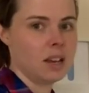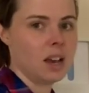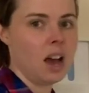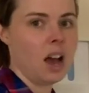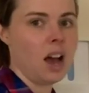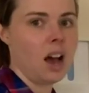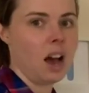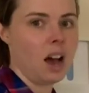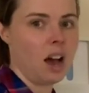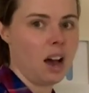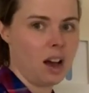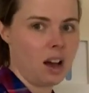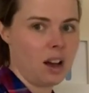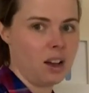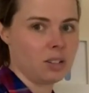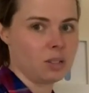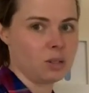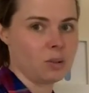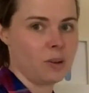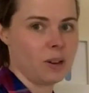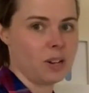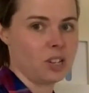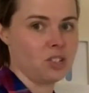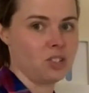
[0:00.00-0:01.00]
Hard
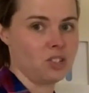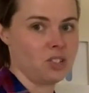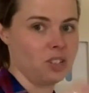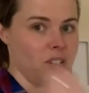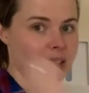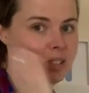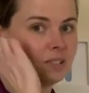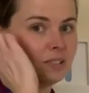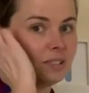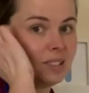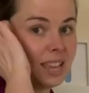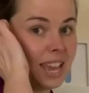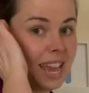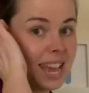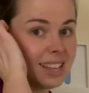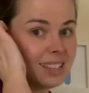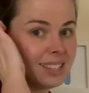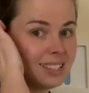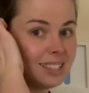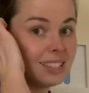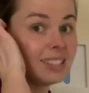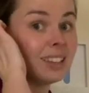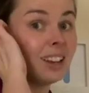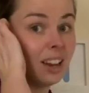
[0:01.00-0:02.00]
question.
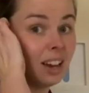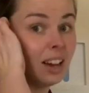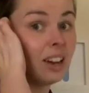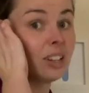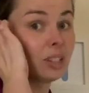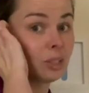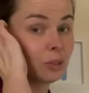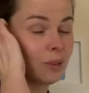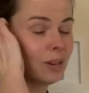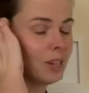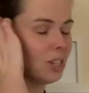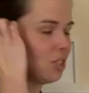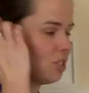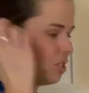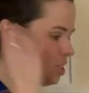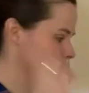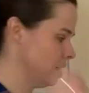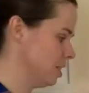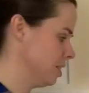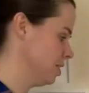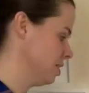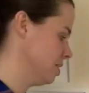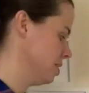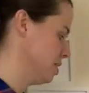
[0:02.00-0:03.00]
Yes, hard question.
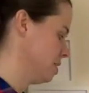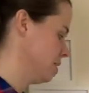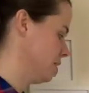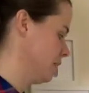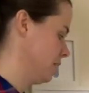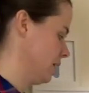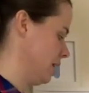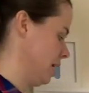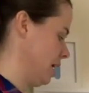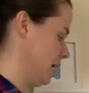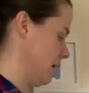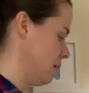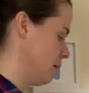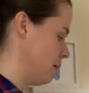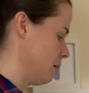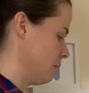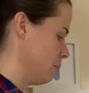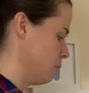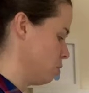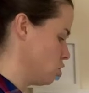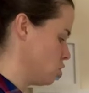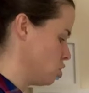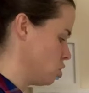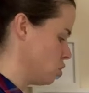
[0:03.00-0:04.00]
Okay,
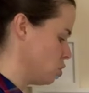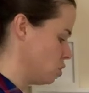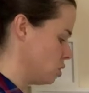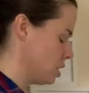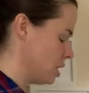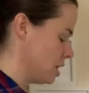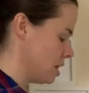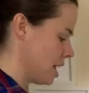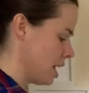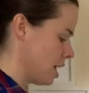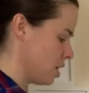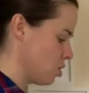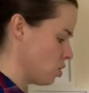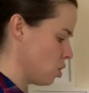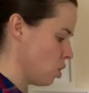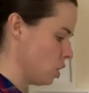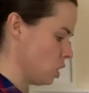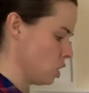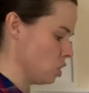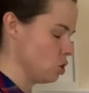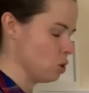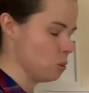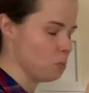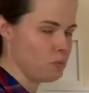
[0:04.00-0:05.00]
but using that
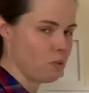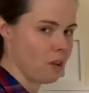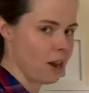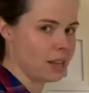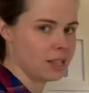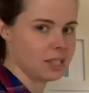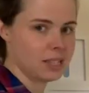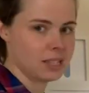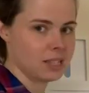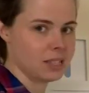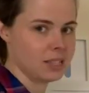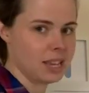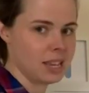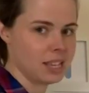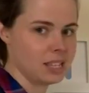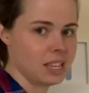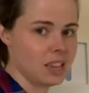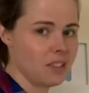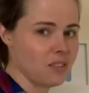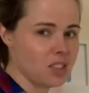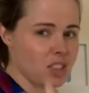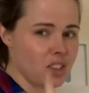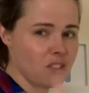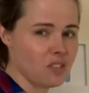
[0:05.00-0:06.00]
knowledge or practice this,
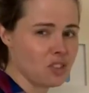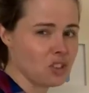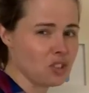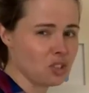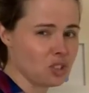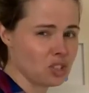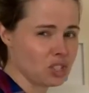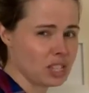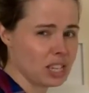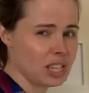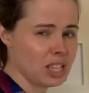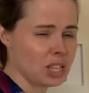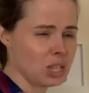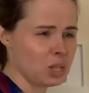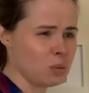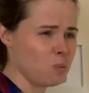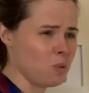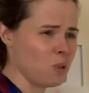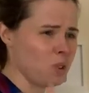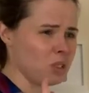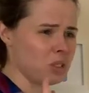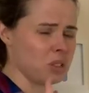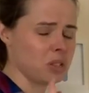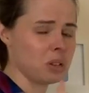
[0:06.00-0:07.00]
even if you just see this
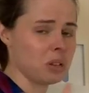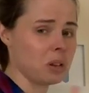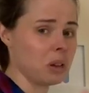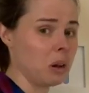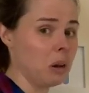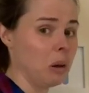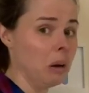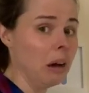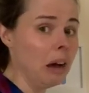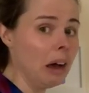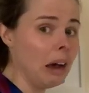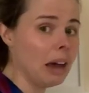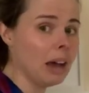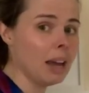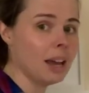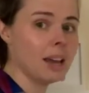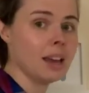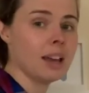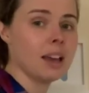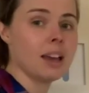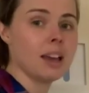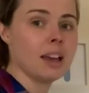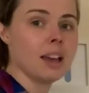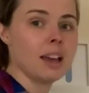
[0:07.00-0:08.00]
once and go, huh,
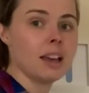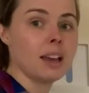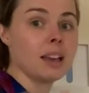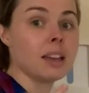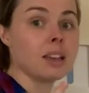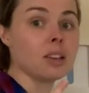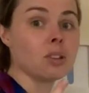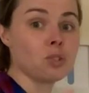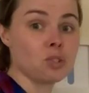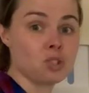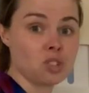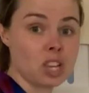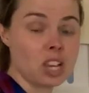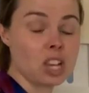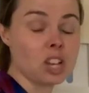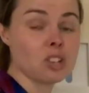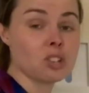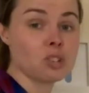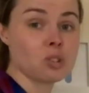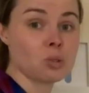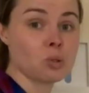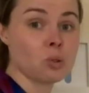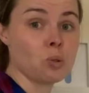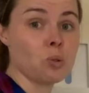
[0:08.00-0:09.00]
you'll see it at
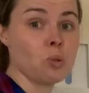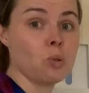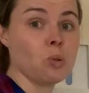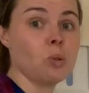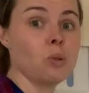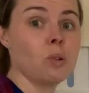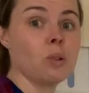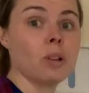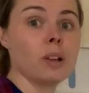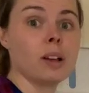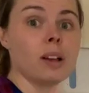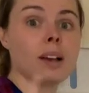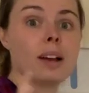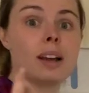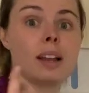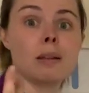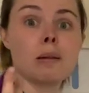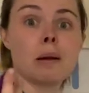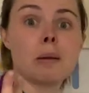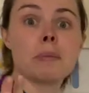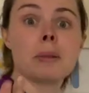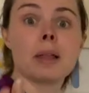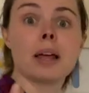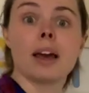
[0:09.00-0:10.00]
school, and I'll
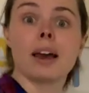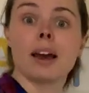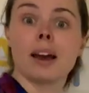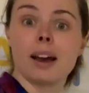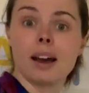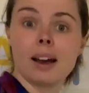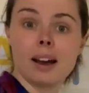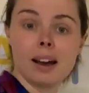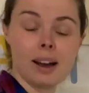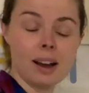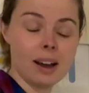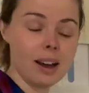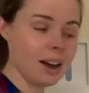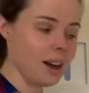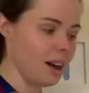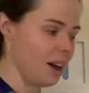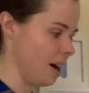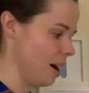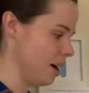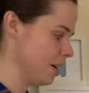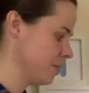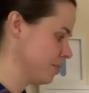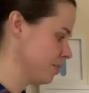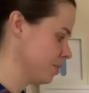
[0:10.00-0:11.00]
be like, ah.
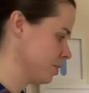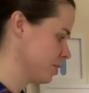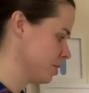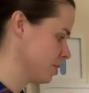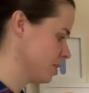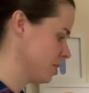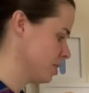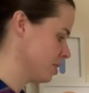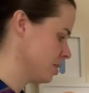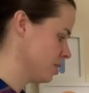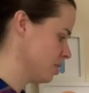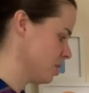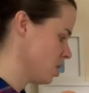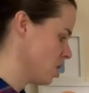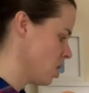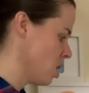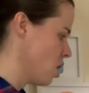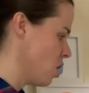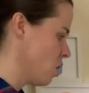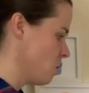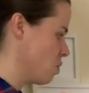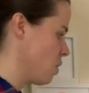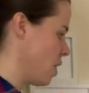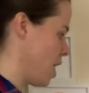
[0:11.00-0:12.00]

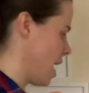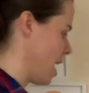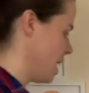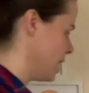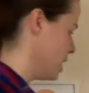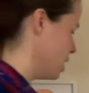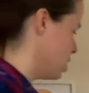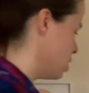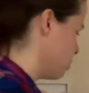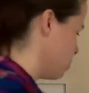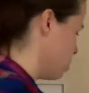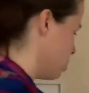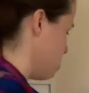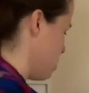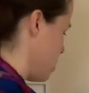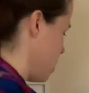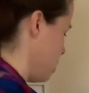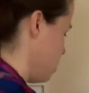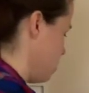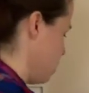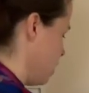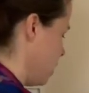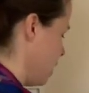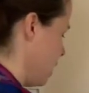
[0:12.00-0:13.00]
Right, I need some space
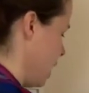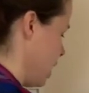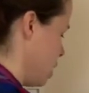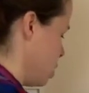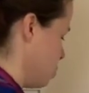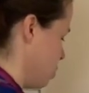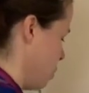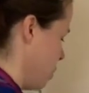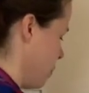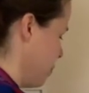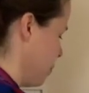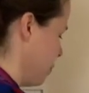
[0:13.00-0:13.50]
for the last one.